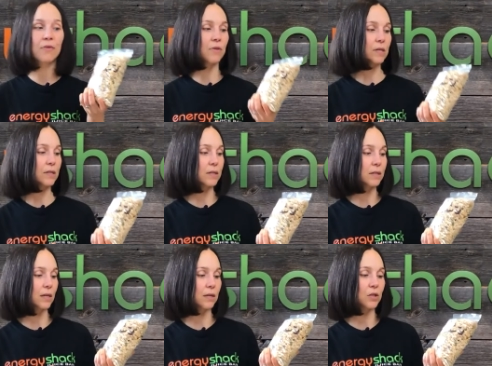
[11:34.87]
this
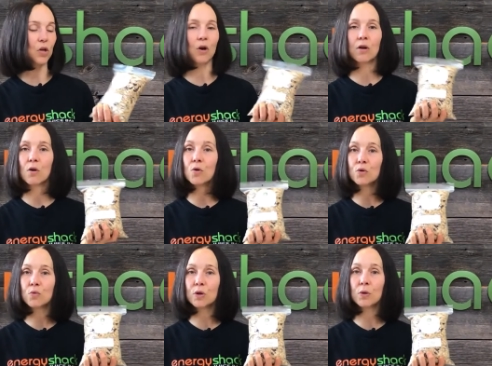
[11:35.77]
is our own
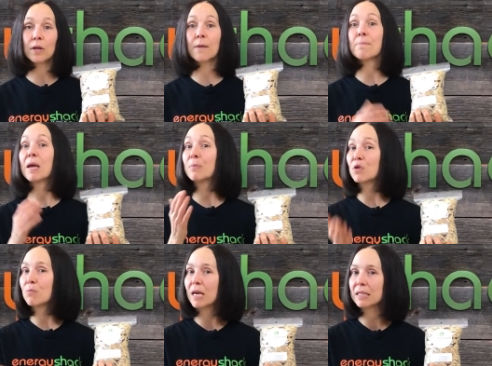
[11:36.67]
granola. Maybe
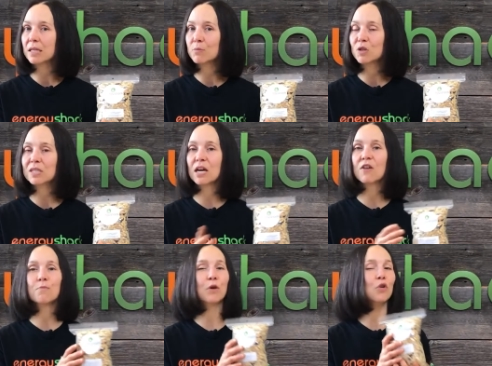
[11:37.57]
you make some
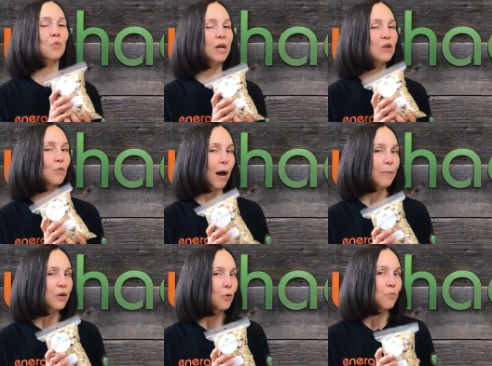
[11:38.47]
yourself, but great
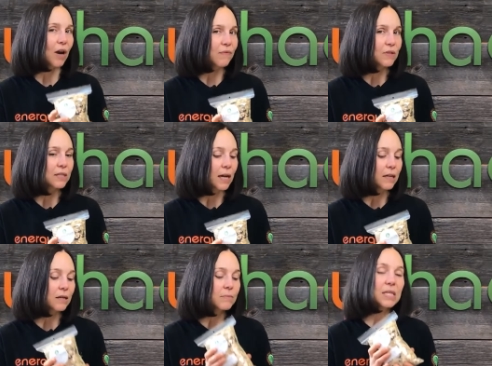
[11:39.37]
grab-and-go breakfast
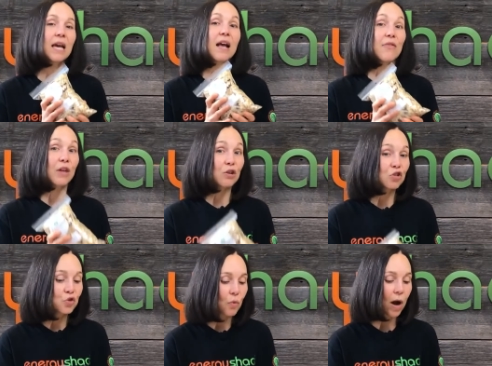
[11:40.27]
items that are
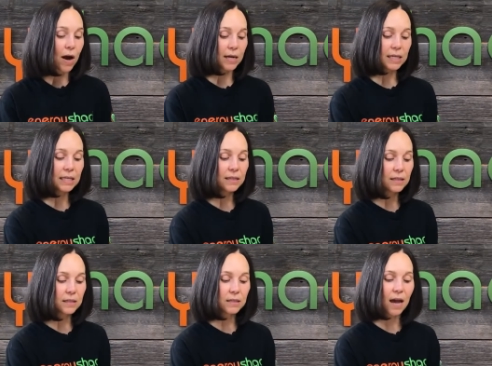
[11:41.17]
dry,
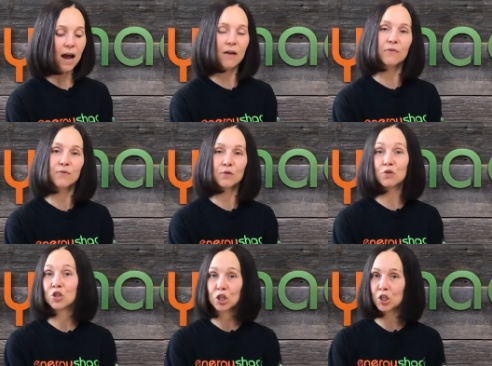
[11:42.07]
easy to have if you
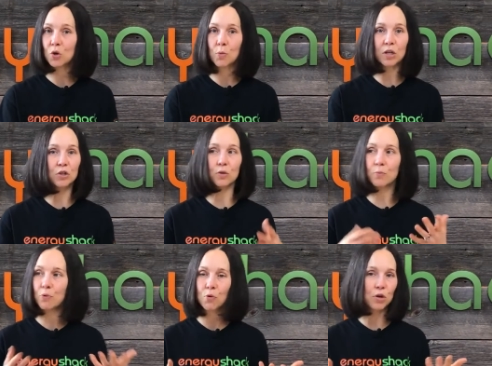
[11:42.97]
just don't want to do the
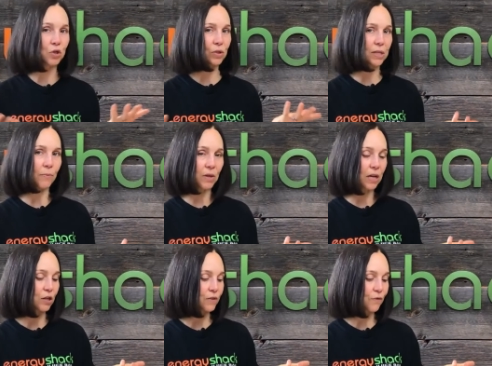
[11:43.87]
porridge or something
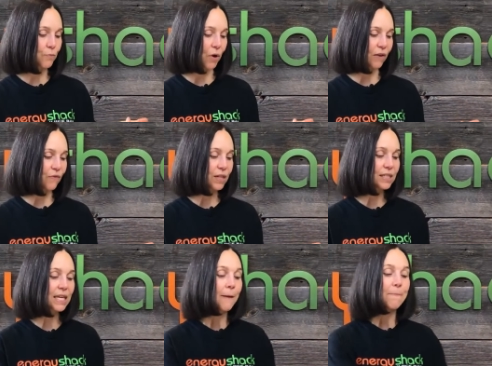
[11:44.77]
else for breakfast.